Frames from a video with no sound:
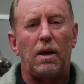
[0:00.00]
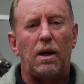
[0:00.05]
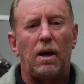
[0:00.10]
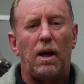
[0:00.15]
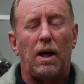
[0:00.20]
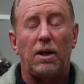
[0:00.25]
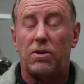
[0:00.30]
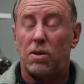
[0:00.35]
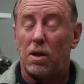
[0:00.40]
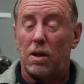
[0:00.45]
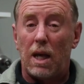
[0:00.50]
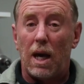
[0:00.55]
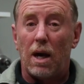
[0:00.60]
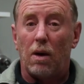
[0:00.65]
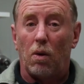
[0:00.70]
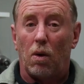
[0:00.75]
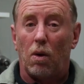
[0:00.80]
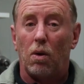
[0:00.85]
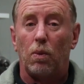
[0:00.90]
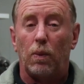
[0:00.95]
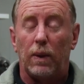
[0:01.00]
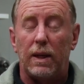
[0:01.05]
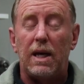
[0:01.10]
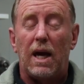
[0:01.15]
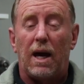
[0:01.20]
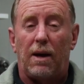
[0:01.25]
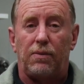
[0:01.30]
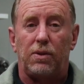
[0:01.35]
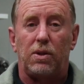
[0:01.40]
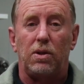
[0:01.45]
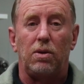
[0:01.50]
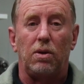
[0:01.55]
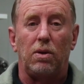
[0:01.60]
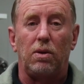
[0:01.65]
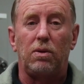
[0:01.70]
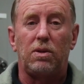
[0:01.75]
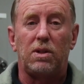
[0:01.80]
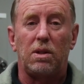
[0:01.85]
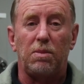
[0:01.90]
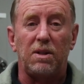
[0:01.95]
And so now all we have to do
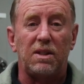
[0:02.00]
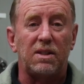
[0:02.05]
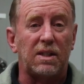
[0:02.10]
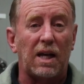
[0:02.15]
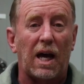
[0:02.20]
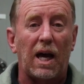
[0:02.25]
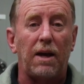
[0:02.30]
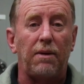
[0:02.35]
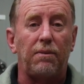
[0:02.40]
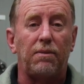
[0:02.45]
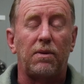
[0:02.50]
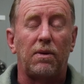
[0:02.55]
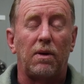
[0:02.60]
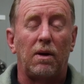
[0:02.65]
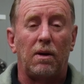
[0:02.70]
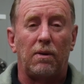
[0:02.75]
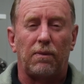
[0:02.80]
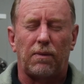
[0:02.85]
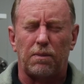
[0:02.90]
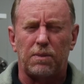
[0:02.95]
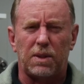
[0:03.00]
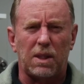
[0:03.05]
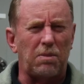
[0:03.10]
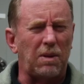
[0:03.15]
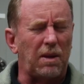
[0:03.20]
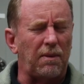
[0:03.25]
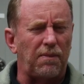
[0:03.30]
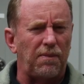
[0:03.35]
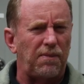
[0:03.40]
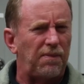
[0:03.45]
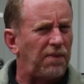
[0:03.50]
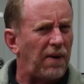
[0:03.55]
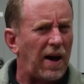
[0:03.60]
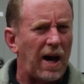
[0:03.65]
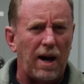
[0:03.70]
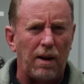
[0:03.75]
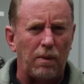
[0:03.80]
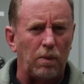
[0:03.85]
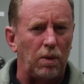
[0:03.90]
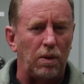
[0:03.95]
to be saved from something
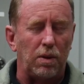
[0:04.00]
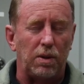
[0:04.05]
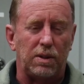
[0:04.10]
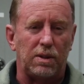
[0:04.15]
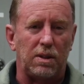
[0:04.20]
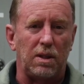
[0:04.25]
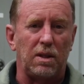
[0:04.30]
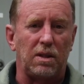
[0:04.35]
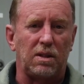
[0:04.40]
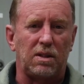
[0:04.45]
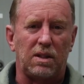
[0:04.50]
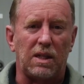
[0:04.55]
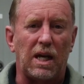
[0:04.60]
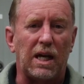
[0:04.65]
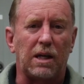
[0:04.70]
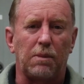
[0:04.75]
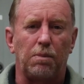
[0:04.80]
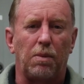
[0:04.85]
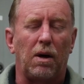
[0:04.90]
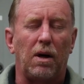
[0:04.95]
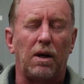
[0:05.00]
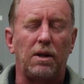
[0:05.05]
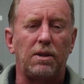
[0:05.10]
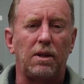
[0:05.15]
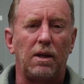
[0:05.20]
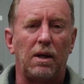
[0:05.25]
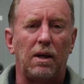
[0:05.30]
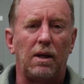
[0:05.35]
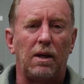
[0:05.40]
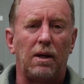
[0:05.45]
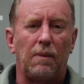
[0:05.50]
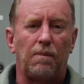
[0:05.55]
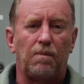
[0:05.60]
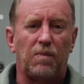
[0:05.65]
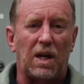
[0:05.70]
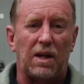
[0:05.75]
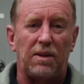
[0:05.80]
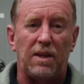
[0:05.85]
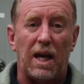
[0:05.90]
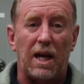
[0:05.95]
far worse than a snake bite,
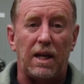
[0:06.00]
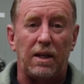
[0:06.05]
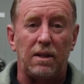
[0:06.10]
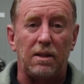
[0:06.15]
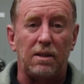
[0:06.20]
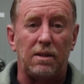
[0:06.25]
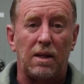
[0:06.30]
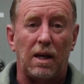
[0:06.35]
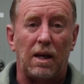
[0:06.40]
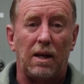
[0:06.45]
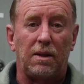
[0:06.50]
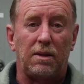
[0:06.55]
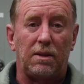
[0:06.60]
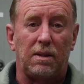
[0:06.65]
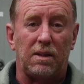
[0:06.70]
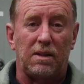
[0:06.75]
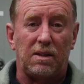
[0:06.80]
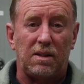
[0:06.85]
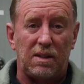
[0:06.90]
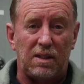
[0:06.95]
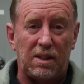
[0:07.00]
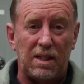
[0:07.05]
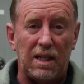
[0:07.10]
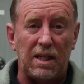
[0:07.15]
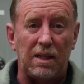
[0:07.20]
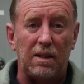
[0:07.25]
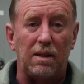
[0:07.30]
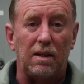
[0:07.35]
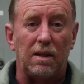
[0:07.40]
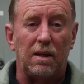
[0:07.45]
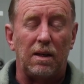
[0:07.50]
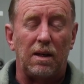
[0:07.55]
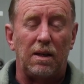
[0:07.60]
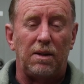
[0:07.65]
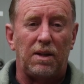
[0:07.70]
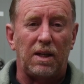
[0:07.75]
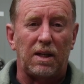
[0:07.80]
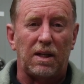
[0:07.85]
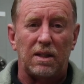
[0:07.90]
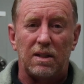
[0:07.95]
and that is the sin
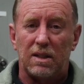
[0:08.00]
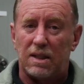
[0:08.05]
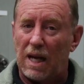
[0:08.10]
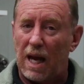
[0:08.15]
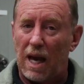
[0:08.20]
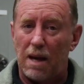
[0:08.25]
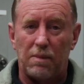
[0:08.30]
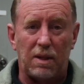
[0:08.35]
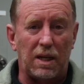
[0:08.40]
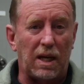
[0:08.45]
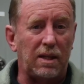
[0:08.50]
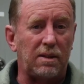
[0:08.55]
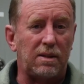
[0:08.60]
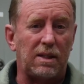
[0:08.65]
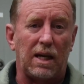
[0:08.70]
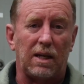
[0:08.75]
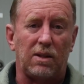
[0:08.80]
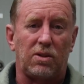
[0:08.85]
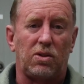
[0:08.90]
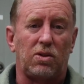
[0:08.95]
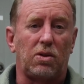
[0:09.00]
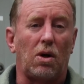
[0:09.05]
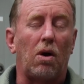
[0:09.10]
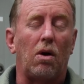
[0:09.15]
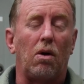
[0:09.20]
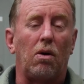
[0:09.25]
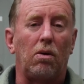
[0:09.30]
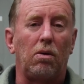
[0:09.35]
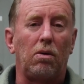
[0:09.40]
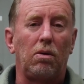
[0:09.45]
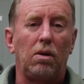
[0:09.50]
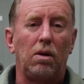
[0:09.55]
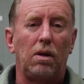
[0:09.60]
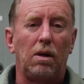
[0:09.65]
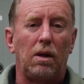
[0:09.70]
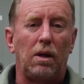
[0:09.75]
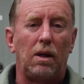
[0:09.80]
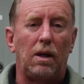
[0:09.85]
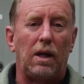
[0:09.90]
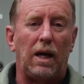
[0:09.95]
that contaminates our soul
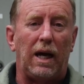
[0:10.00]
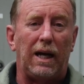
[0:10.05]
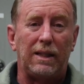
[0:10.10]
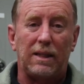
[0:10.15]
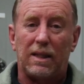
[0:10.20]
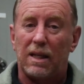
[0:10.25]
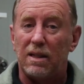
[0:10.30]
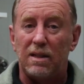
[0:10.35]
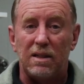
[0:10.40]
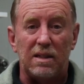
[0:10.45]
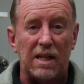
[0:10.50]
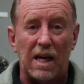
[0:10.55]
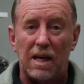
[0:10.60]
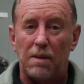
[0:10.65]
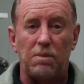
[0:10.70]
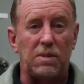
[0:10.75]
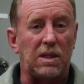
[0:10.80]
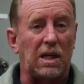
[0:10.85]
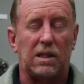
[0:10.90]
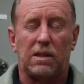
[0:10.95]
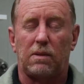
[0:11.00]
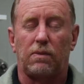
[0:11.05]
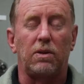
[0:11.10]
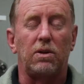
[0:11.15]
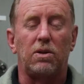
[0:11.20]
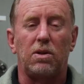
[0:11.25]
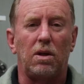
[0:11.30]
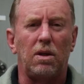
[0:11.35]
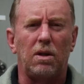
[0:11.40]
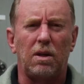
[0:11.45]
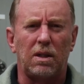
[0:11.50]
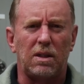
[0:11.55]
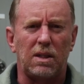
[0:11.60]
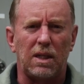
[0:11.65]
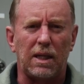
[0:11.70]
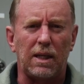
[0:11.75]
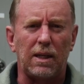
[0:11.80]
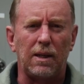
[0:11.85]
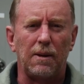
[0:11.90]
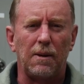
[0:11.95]
and condemns us for
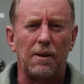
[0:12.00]
eternity,